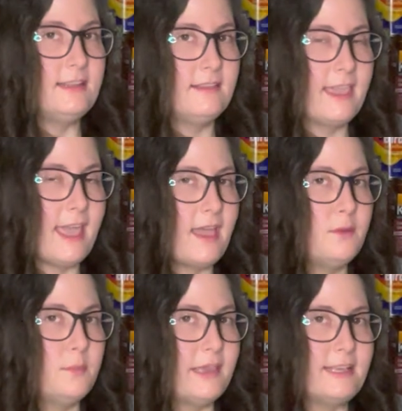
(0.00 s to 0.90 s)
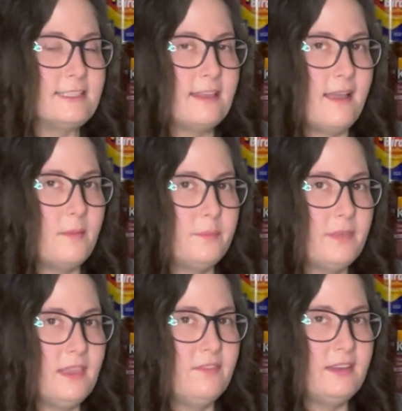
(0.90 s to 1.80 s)
the can, because
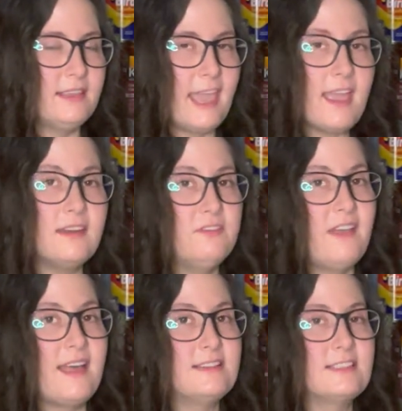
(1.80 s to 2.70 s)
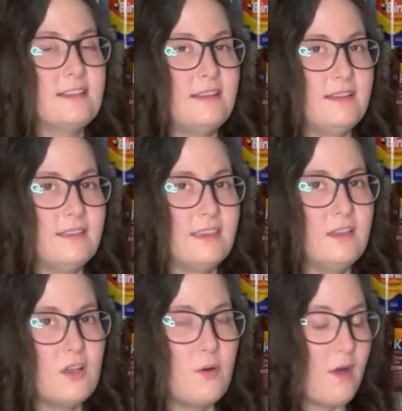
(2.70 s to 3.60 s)
even canned fats can
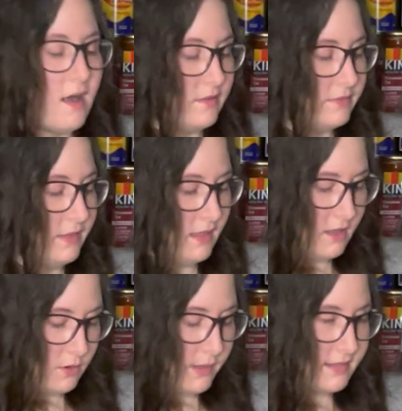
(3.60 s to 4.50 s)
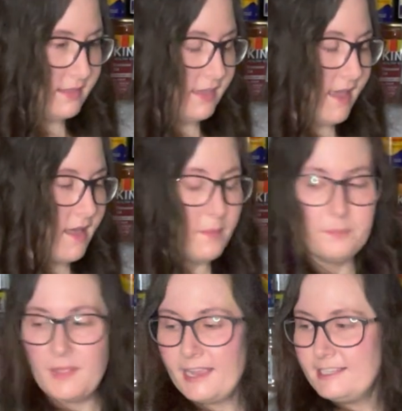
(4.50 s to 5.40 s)
go off quickly.
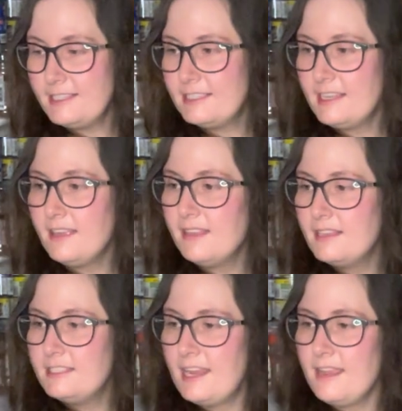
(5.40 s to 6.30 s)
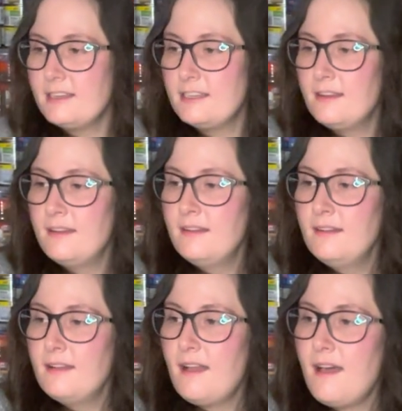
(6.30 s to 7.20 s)
I did see the date
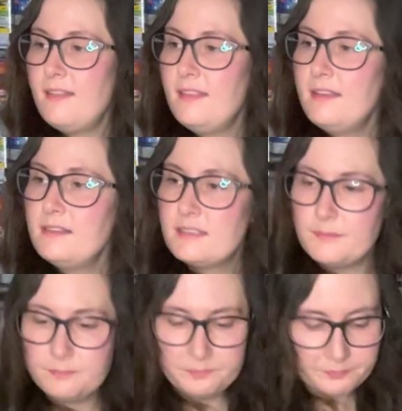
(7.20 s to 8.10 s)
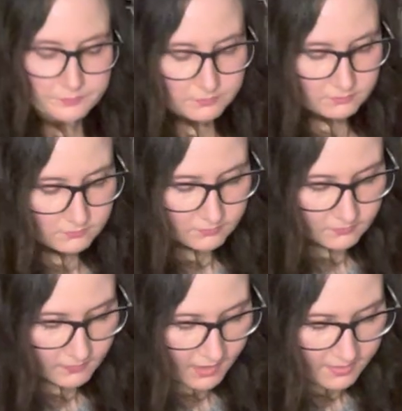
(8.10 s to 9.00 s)
on this,
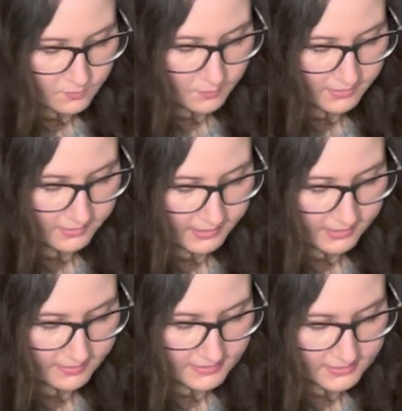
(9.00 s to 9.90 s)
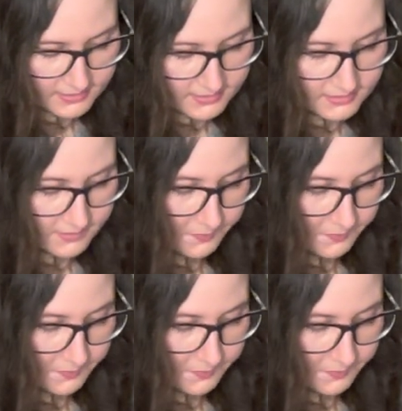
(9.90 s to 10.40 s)
on the one lid. This is